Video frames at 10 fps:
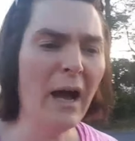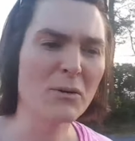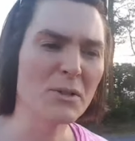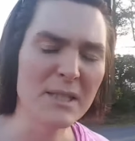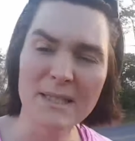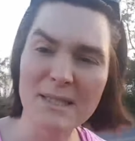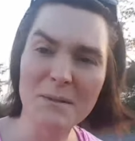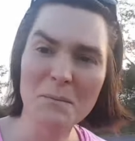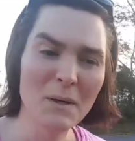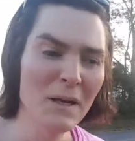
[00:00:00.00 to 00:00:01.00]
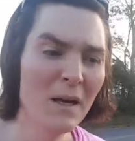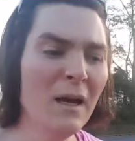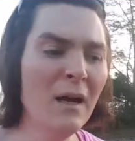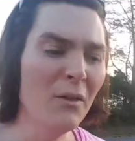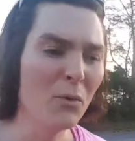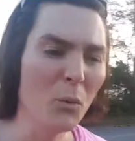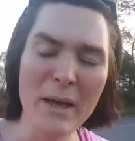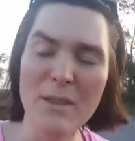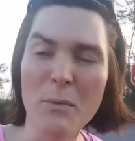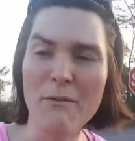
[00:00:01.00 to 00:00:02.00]
our system, the
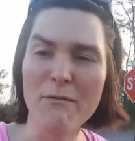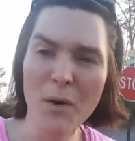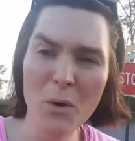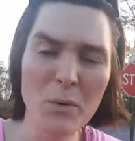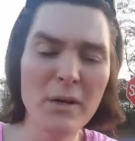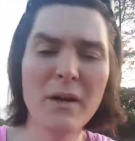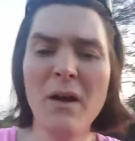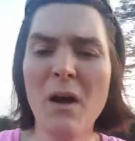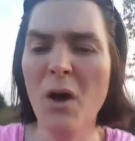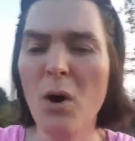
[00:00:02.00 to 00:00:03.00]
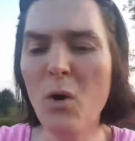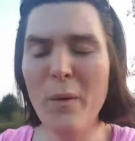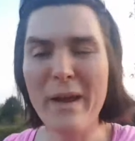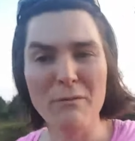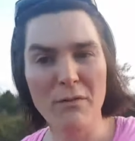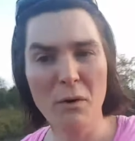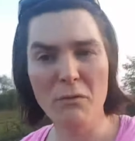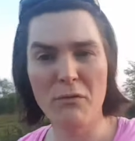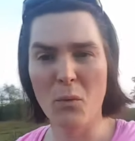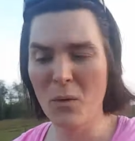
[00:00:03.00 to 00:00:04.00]
way that we vote, who we can
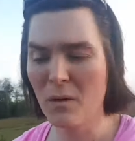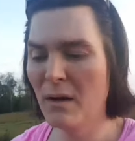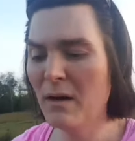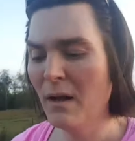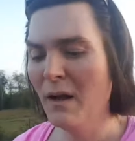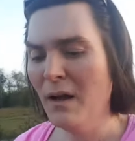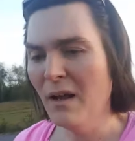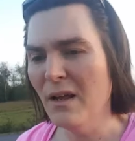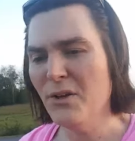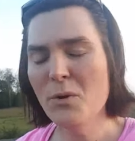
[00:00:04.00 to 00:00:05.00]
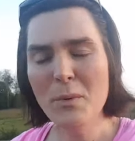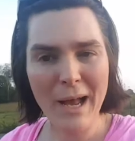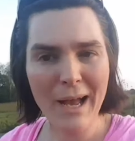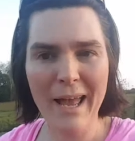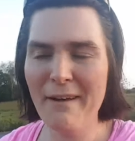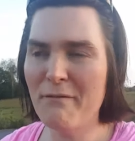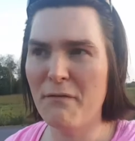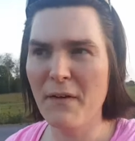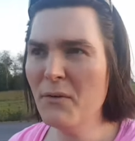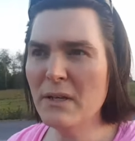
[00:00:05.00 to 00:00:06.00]
vote for. You and I have
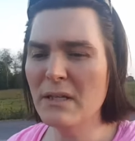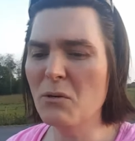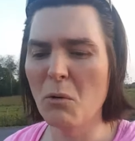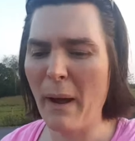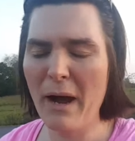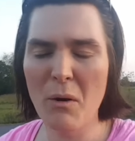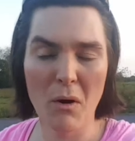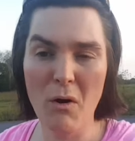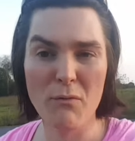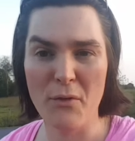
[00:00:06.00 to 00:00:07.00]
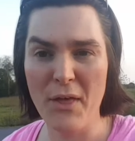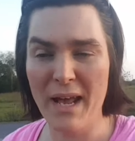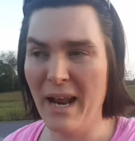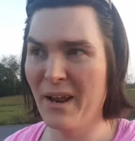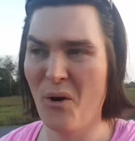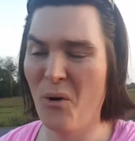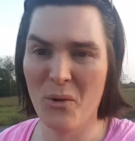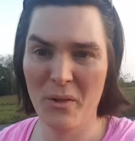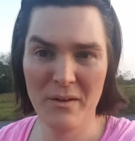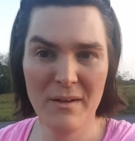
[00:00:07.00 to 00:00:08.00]
very little power over that at
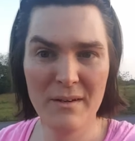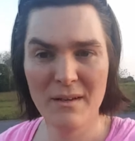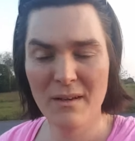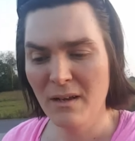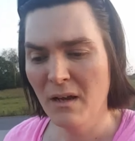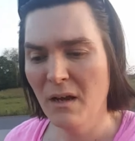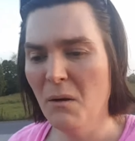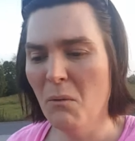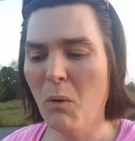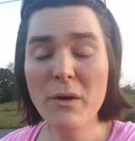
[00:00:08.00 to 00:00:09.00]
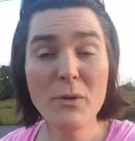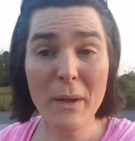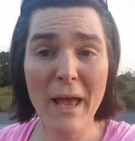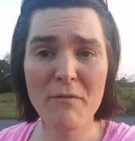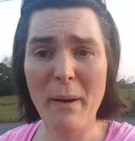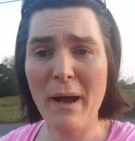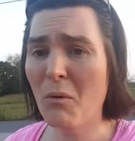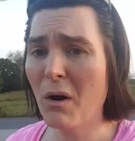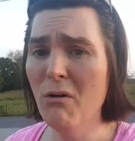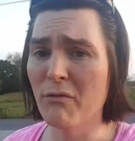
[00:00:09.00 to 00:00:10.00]
all. What do we have
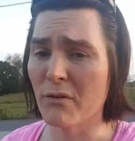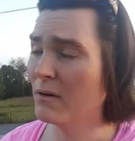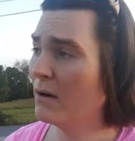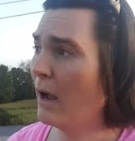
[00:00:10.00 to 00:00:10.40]
power over?